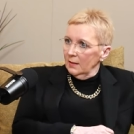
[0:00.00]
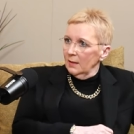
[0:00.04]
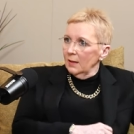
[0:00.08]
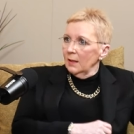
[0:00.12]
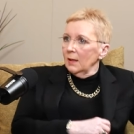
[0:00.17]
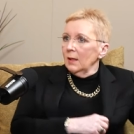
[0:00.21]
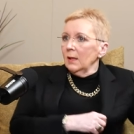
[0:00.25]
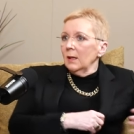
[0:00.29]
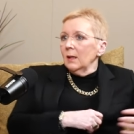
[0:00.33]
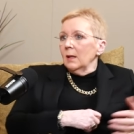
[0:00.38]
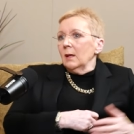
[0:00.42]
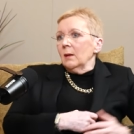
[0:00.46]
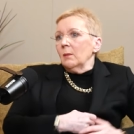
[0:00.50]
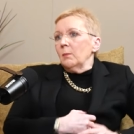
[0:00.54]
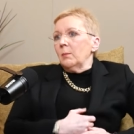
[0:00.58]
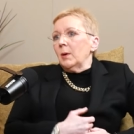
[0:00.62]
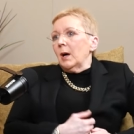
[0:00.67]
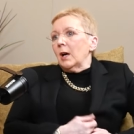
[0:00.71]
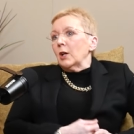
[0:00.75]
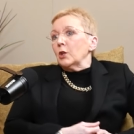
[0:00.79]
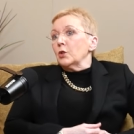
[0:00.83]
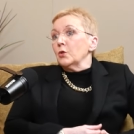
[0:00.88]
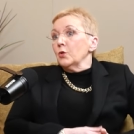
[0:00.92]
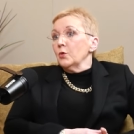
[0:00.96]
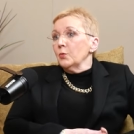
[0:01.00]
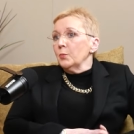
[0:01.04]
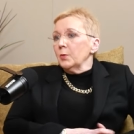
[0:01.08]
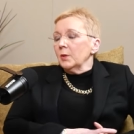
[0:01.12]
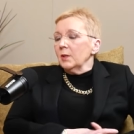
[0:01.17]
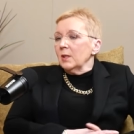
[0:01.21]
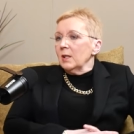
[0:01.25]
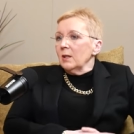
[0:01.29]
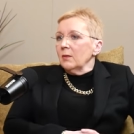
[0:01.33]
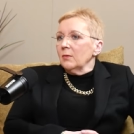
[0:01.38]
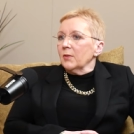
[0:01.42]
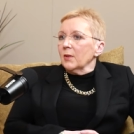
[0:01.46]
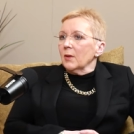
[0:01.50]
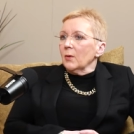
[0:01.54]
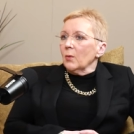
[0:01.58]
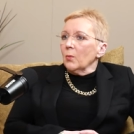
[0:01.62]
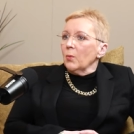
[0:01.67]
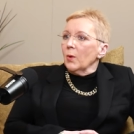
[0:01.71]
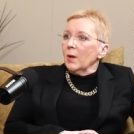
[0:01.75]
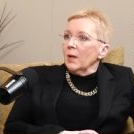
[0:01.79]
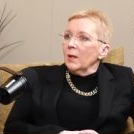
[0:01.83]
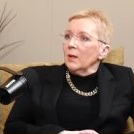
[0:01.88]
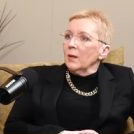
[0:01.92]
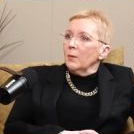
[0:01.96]
Yeah. But I do believe that
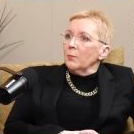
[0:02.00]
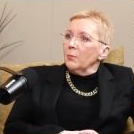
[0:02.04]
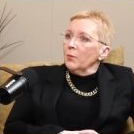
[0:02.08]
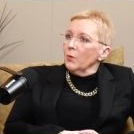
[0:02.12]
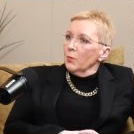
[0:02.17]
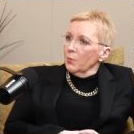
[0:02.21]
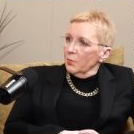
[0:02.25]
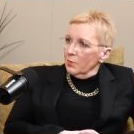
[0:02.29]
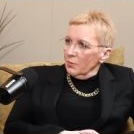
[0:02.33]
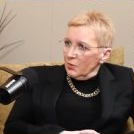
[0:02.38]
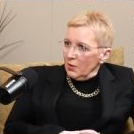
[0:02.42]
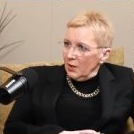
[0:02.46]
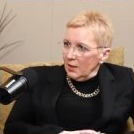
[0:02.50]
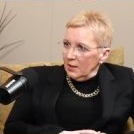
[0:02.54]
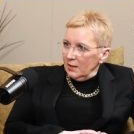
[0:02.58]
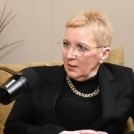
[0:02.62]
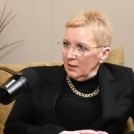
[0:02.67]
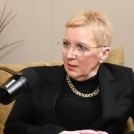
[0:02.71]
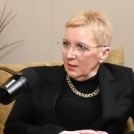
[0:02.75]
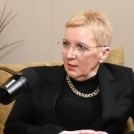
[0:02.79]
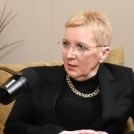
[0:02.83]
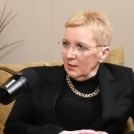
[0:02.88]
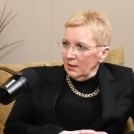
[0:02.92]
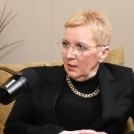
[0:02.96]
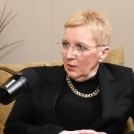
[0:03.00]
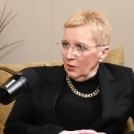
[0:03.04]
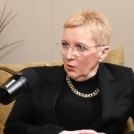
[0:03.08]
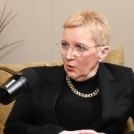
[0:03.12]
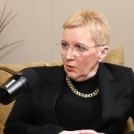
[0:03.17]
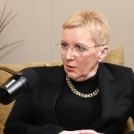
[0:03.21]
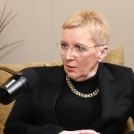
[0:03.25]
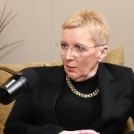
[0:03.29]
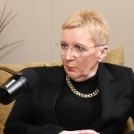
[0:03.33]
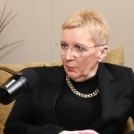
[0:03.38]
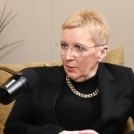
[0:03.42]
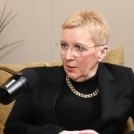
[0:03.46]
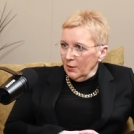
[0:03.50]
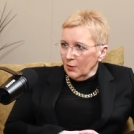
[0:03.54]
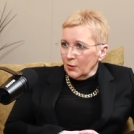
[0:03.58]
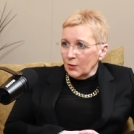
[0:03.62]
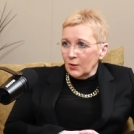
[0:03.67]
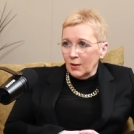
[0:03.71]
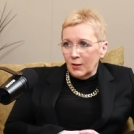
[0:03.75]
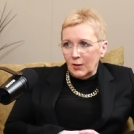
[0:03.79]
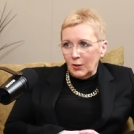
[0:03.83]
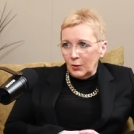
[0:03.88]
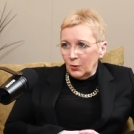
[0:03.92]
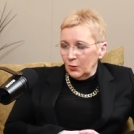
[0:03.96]
when the pupil's ready, the teacher appears,
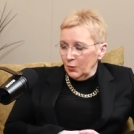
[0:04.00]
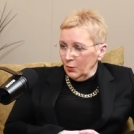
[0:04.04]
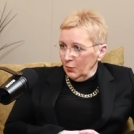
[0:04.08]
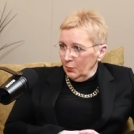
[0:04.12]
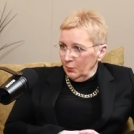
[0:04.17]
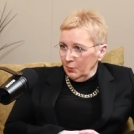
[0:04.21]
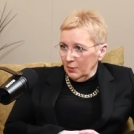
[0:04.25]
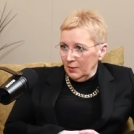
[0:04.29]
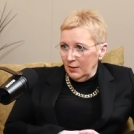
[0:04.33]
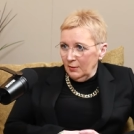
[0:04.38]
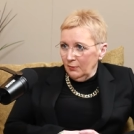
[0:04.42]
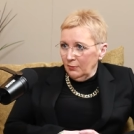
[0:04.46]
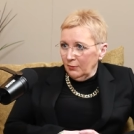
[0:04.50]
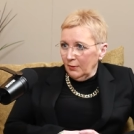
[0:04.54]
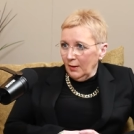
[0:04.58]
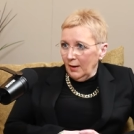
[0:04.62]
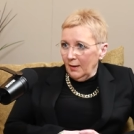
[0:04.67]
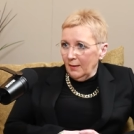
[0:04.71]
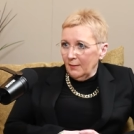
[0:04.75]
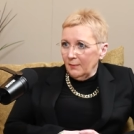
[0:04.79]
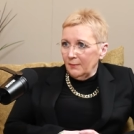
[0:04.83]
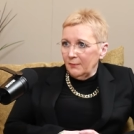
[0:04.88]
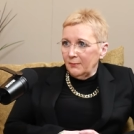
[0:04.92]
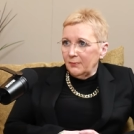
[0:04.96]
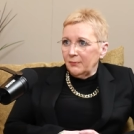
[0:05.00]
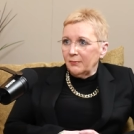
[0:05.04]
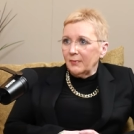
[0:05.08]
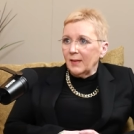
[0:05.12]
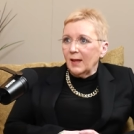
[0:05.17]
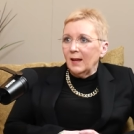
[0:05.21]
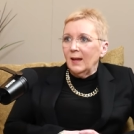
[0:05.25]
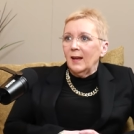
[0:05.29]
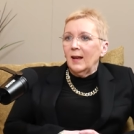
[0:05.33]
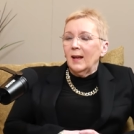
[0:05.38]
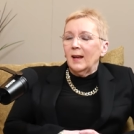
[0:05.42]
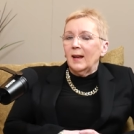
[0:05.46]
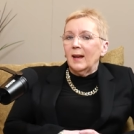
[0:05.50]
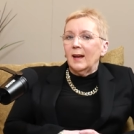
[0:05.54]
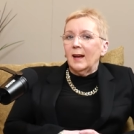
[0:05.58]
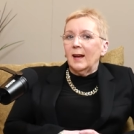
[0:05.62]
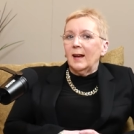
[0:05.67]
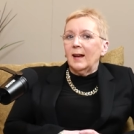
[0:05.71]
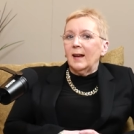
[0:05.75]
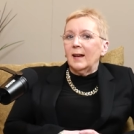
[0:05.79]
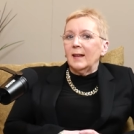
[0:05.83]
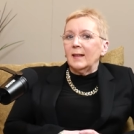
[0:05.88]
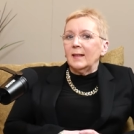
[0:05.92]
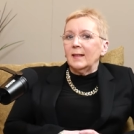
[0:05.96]
and I do believe that.
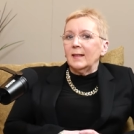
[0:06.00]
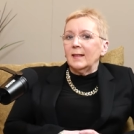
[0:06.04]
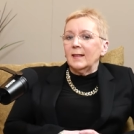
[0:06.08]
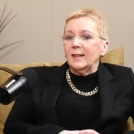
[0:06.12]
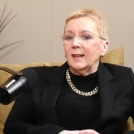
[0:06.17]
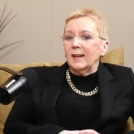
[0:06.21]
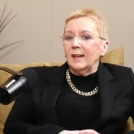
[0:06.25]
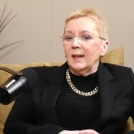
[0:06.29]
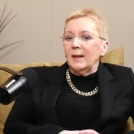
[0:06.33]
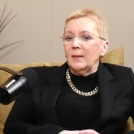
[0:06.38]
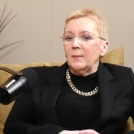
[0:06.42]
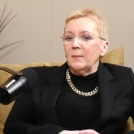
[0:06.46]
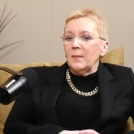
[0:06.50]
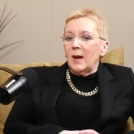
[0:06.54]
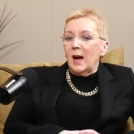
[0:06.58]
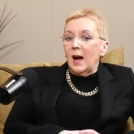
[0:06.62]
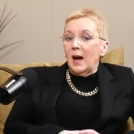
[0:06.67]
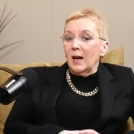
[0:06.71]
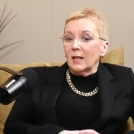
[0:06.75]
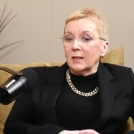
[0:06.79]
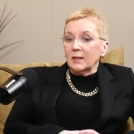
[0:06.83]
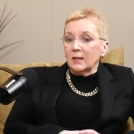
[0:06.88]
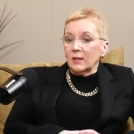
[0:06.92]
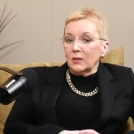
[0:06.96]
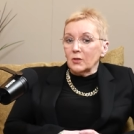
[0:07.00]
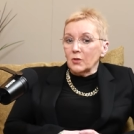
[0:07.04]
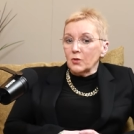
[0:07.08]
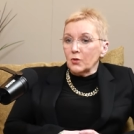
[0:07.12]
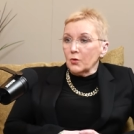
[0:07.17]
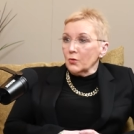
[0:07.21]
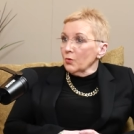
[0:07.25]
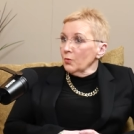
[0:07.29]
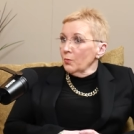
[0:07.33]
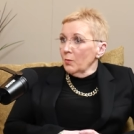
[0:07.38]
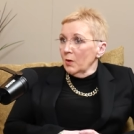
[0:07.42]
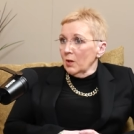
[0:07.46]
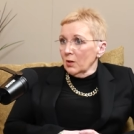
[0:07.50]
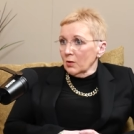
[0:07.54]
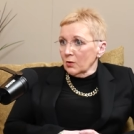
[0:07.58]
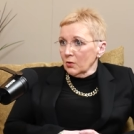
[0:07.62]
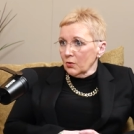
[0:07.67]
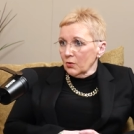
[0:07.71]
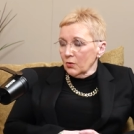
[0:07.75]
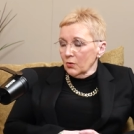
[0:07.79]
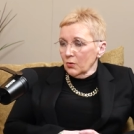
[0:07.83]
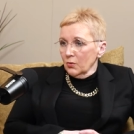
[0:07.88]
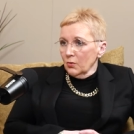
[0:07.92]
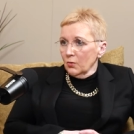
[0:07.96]
And I had done so
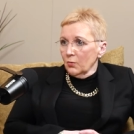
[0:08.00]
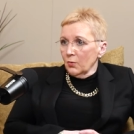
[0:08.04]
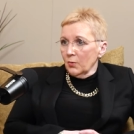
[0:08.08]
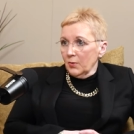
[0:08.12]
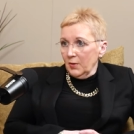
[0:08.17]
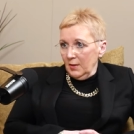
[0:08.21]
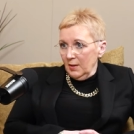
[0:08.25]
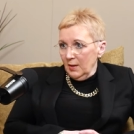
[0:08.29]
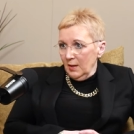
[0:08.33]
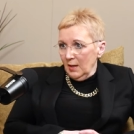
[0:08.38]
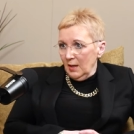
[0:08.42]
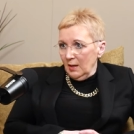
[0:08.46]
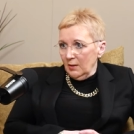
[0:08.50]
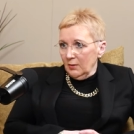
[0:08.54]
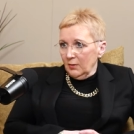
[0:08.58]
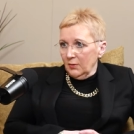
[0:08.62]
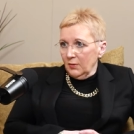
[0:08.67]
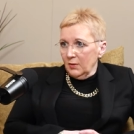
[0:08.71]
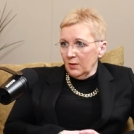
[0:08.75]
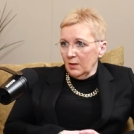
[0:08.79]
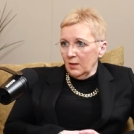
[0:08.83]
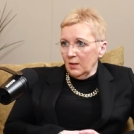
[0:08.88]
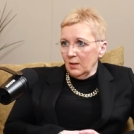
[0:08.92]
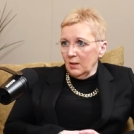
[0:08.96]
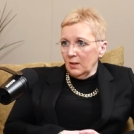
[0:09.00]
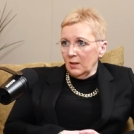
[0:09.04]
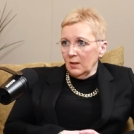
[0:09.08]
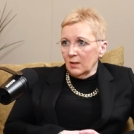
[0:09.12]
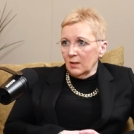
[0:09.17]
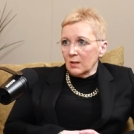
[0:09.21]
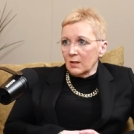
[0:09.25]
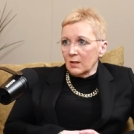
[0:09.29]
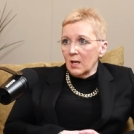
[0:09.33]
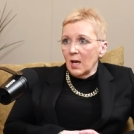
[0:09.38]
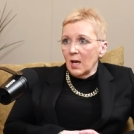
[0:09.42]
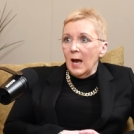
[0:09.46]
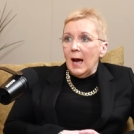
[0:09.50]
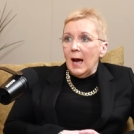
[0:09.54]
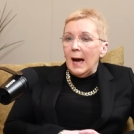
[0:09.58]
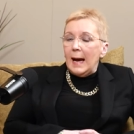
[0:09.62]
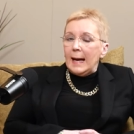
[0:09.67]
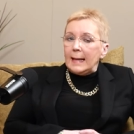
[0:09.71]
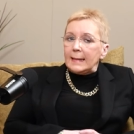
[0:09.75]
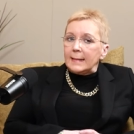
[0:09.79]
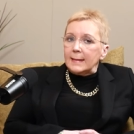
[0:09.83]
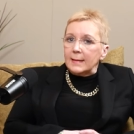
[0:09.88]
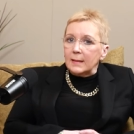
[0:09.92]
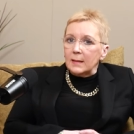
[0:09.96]
much, you know, within that 3 years. I
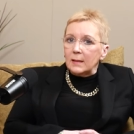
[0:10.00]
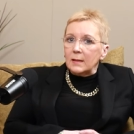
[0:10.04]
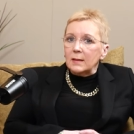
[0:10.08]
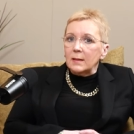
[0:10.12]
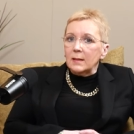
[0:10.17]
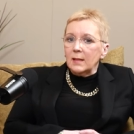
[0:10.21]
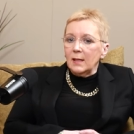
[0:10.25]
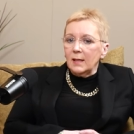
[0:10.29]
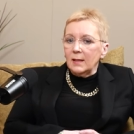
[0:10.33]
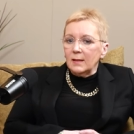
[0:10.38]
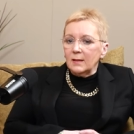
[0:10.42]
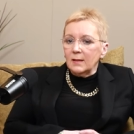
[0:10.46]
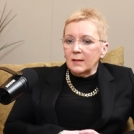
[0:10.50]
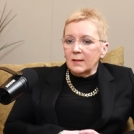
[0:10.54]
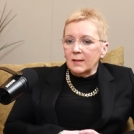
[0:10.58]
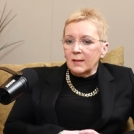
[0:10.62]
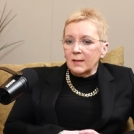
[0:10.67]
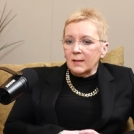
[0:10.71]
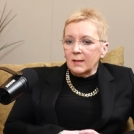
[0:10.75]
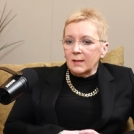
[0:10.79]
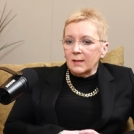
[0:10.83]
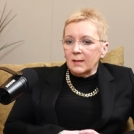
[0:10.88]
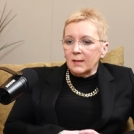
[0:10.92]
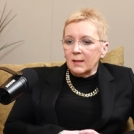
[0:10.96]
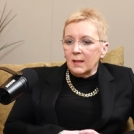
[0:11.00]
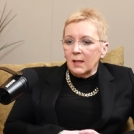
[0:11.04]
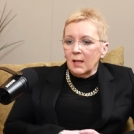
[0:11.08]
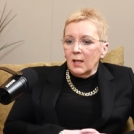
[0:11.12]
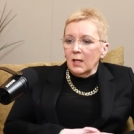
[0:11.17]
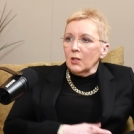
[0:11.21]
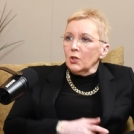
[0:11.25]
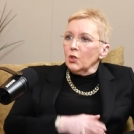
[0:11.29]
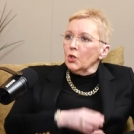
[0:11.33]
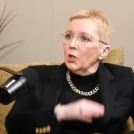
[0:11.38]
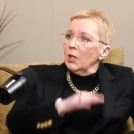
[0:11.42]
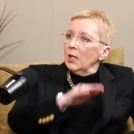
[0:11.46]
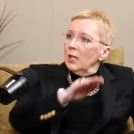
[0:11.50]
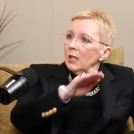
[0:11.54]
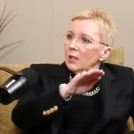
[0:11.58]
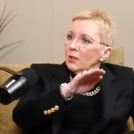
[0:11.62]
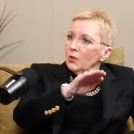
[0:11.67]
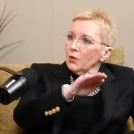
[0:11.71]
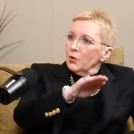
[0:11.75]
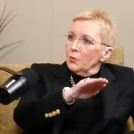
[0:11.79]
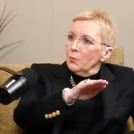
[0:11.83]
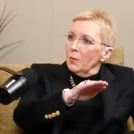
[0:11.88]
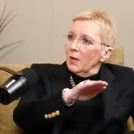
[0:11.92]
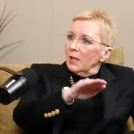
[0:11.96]
did tend to
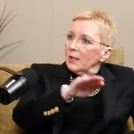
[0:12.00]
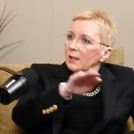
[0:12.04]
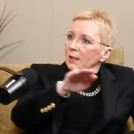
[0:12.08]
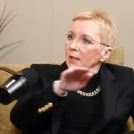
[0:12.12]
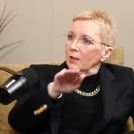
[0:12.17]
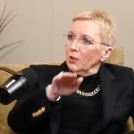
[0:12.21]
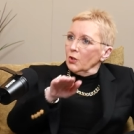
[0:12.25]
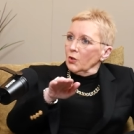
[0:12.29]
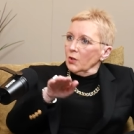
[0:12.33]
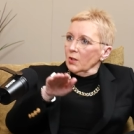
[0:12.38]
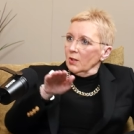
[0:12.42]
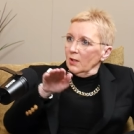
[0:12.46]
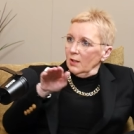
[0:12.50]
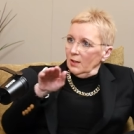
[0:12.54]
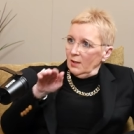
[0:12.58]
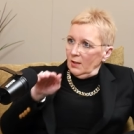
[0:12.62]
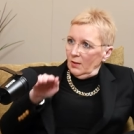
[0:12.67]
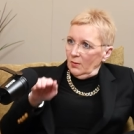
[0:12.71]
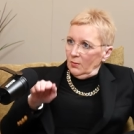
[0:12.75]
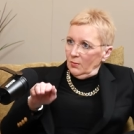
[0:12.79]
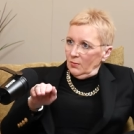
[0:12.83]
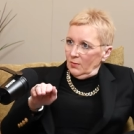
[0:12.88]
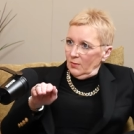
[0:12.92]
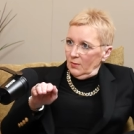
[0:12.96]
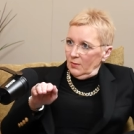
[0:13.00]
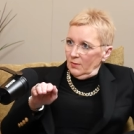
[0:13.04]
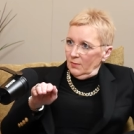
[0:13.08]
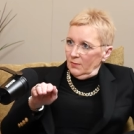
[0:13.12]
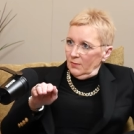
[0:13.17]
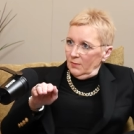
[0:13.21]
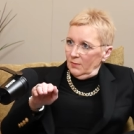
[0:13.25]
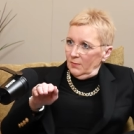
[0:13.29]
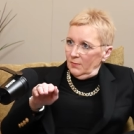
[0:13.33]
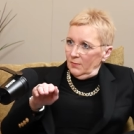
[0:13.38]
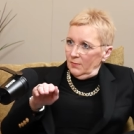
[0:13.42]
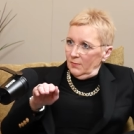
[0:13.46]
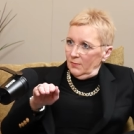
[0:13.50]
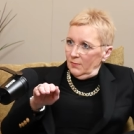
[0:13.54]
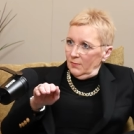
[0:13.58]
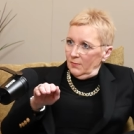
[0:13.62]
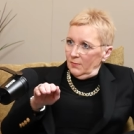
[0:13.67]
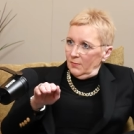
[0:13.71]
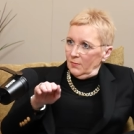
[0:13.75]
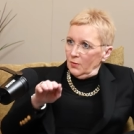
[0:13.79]
change my addiction around. Right.